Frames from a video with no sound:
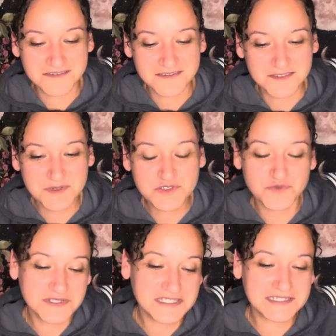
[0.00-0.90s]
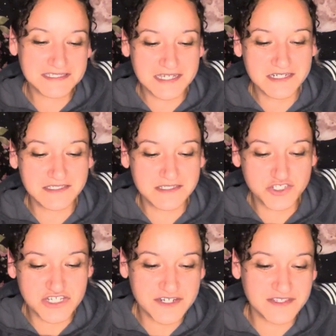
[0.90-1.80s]
Somebody's really excited to
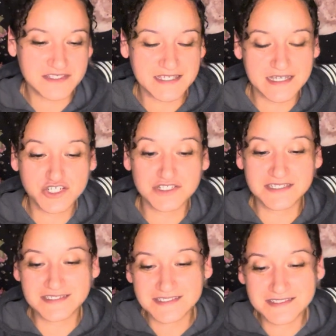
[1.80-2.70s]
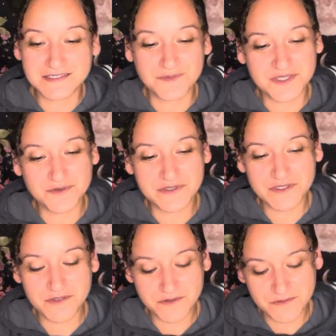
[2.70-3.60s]
share that they actually did something with
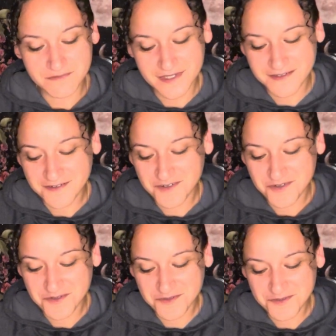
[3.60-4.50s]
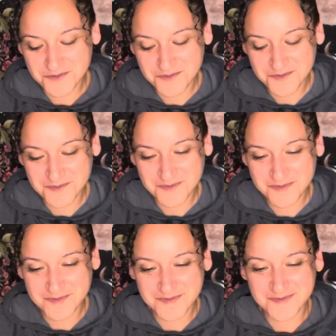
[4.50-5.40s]
you. Oh
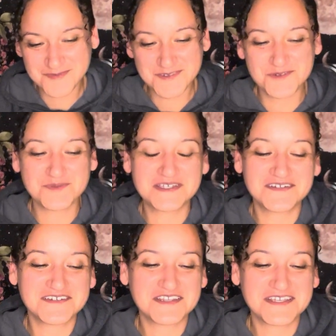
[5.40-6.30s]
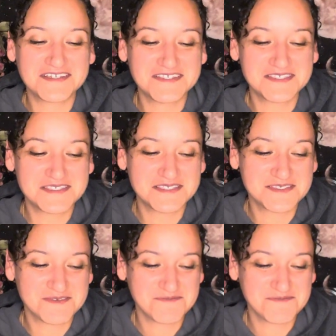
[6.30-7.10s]
my goodness.